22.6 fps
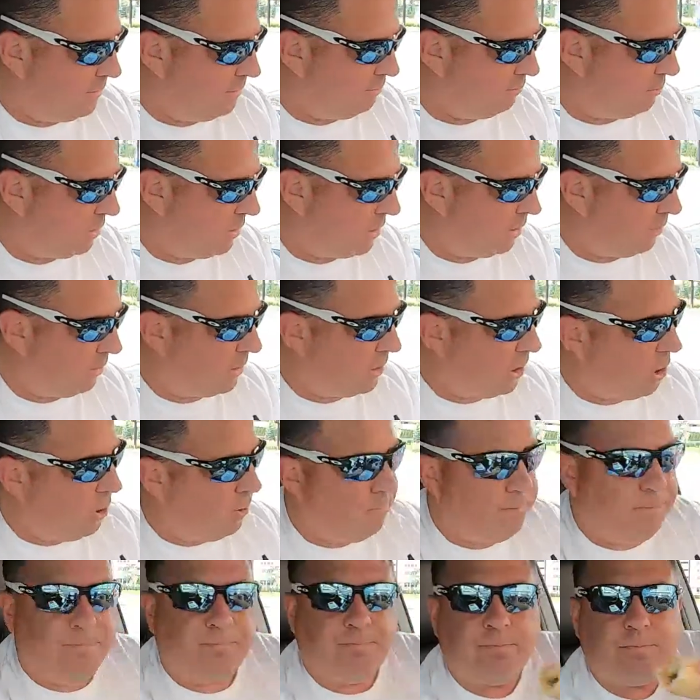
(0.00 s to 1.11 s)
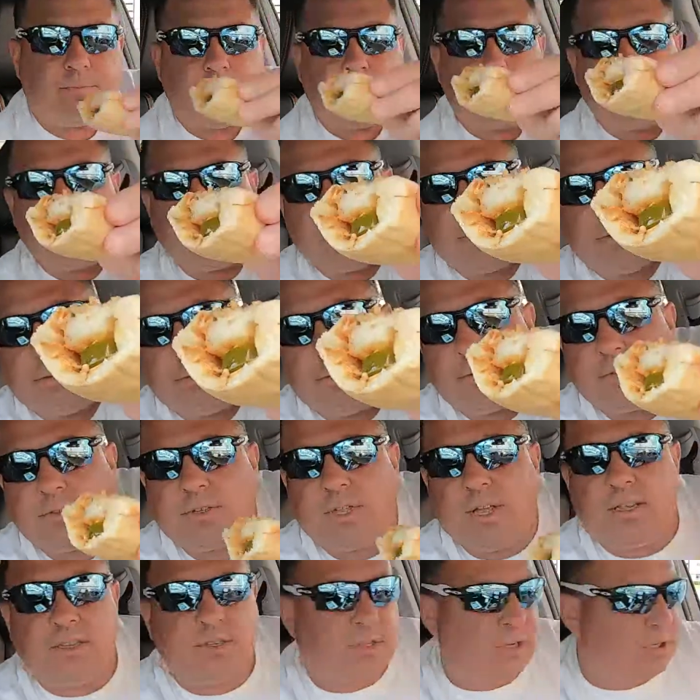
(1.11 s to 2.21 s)
But here we go. Let's
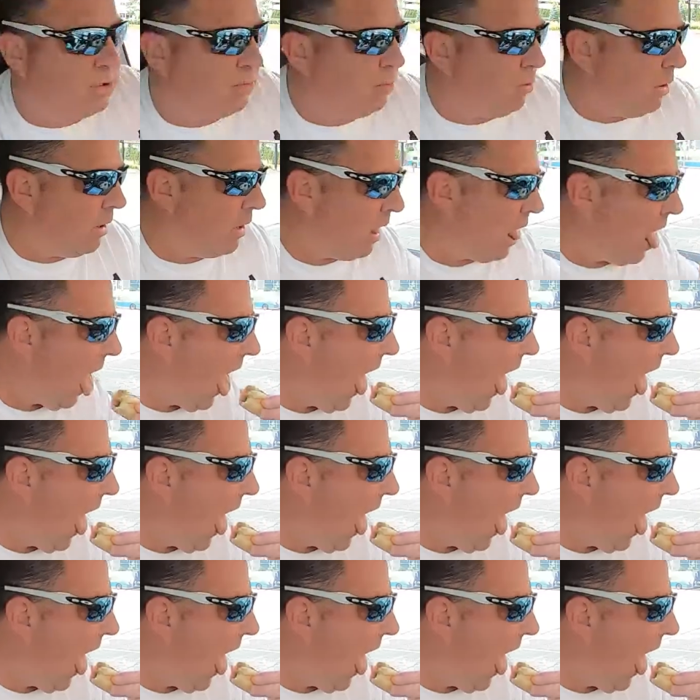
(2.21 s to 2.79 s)
taste this one.